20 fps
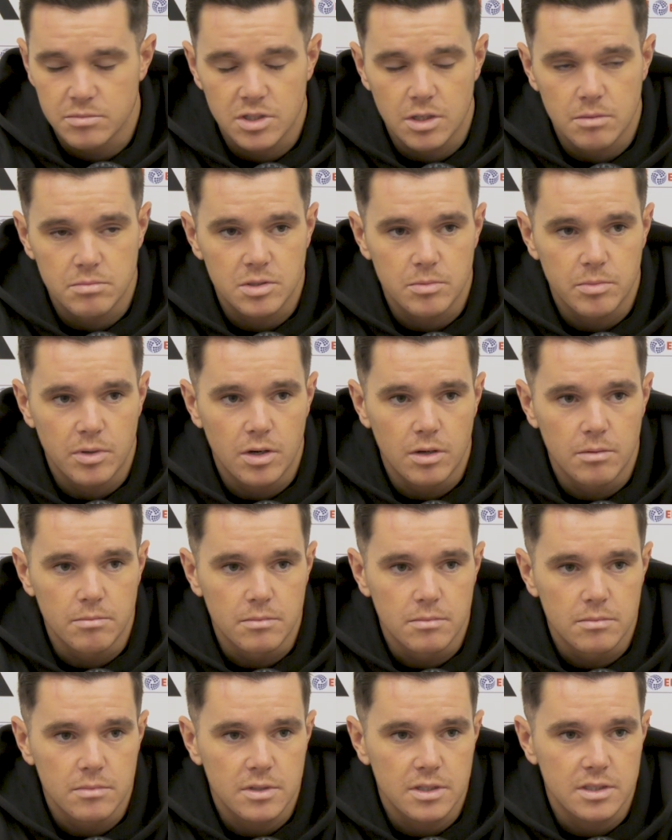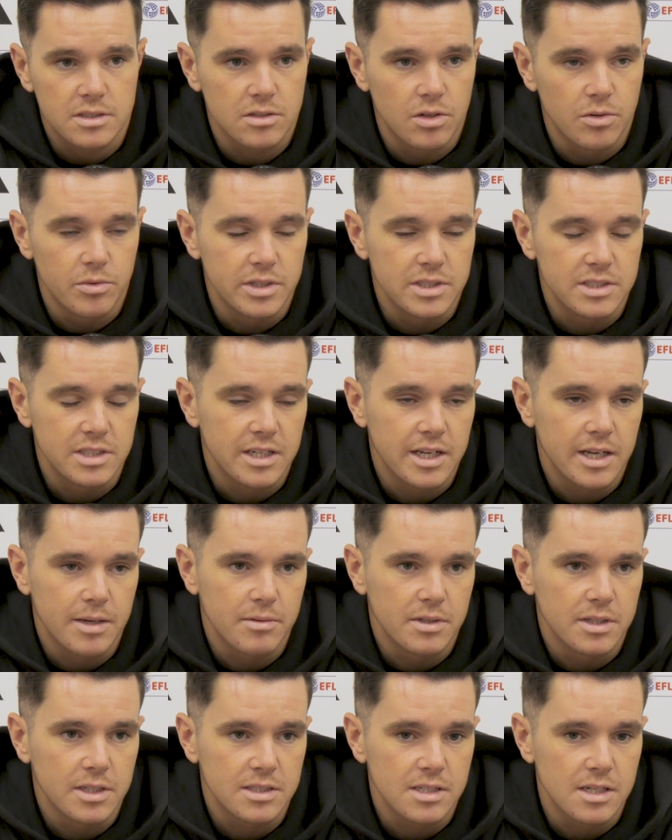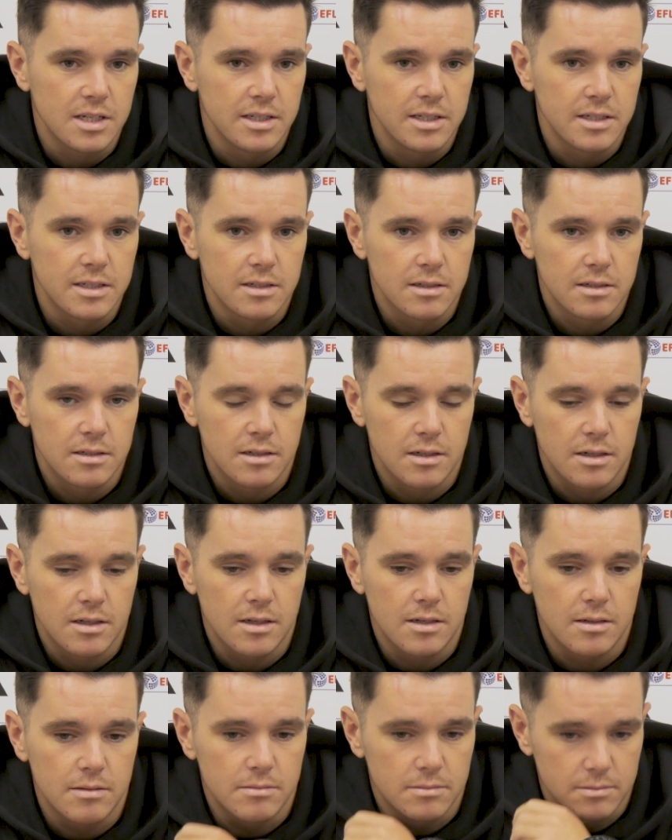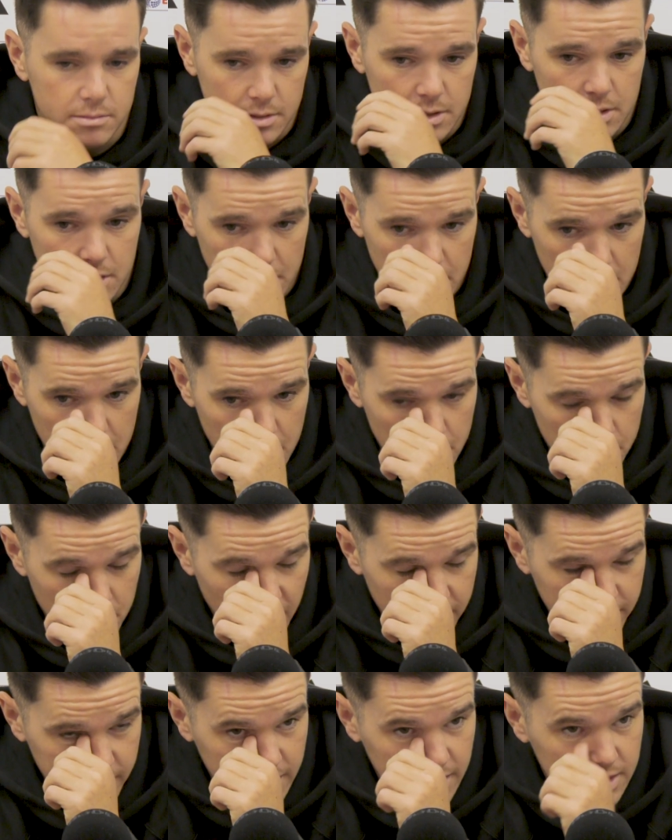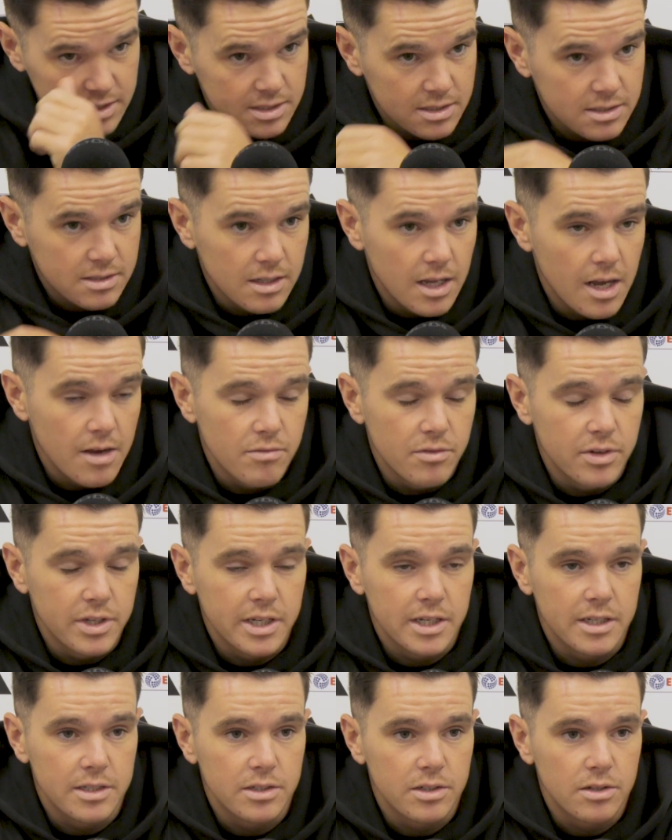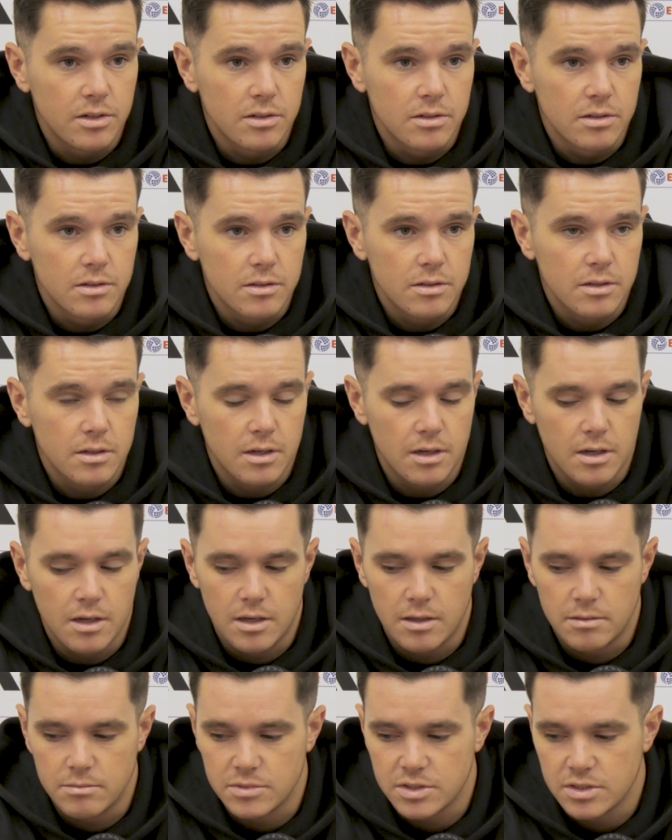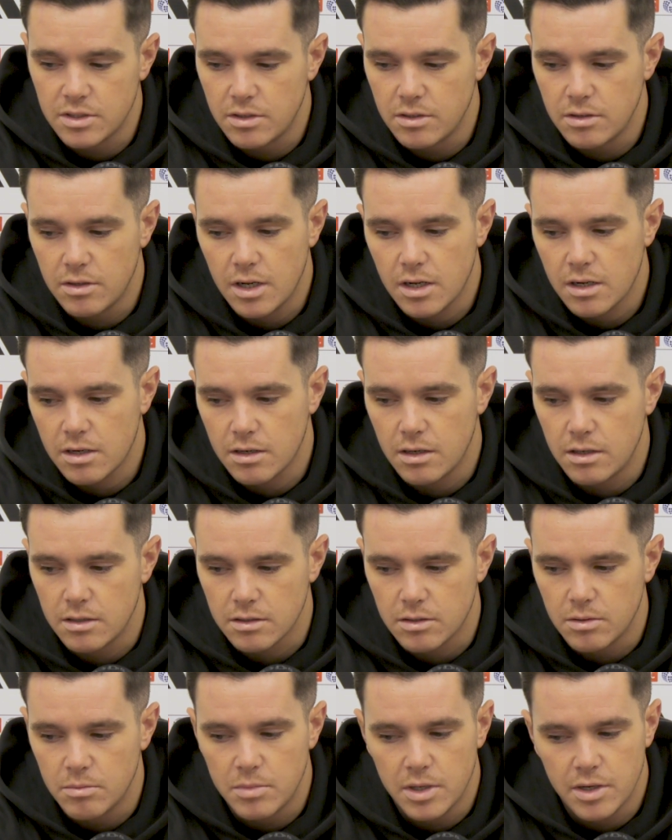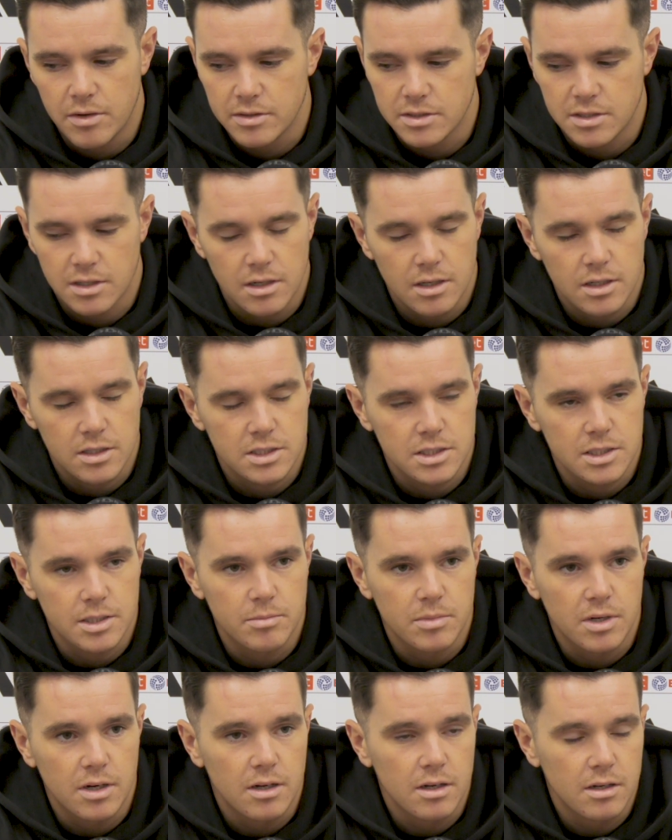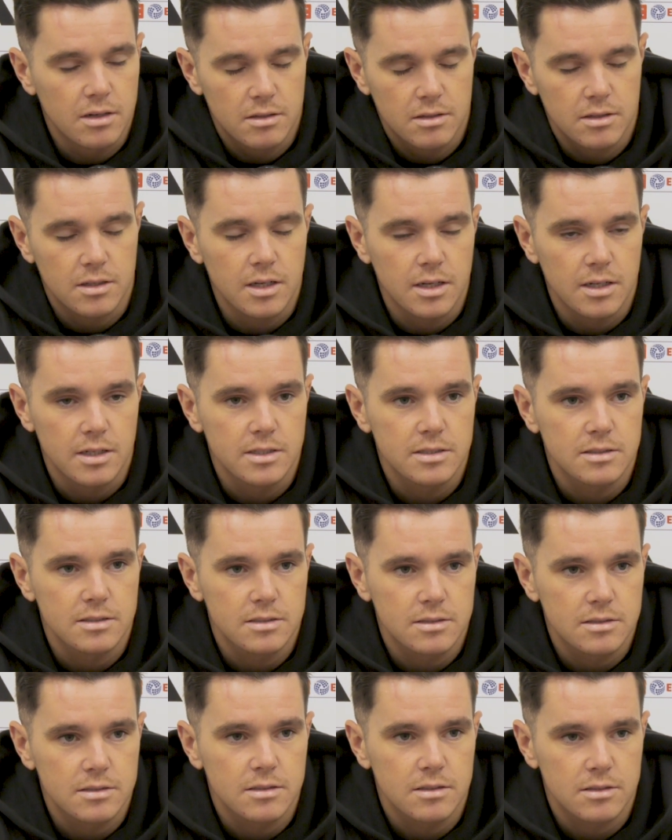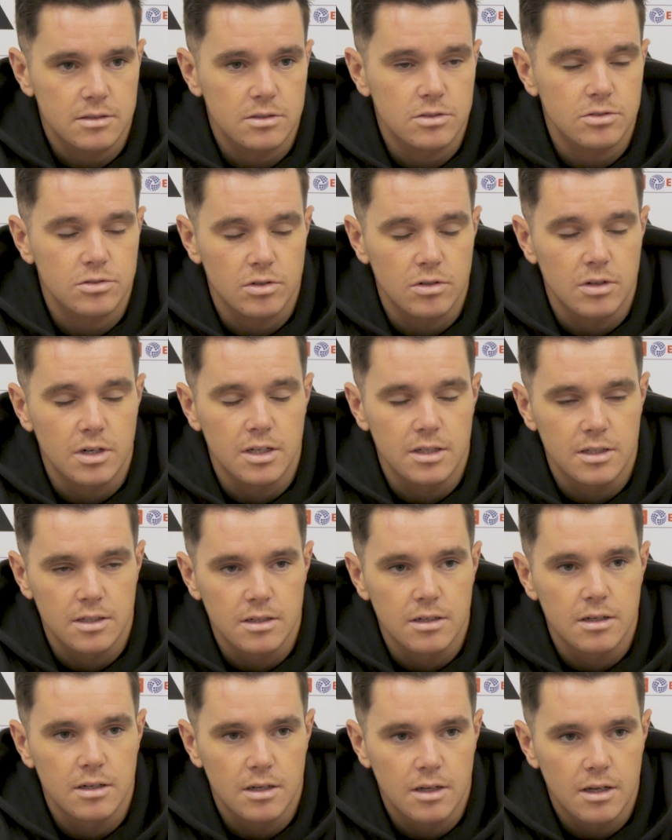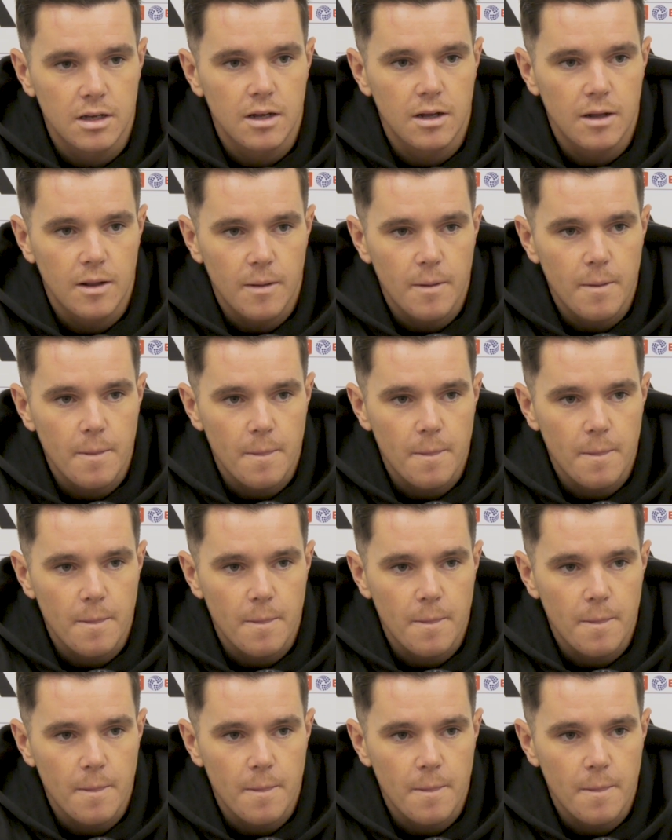top to bottom. There's no easy game in this league, but I think that's every year, so I can't compare it to last year, but it's a strong league. Yeah.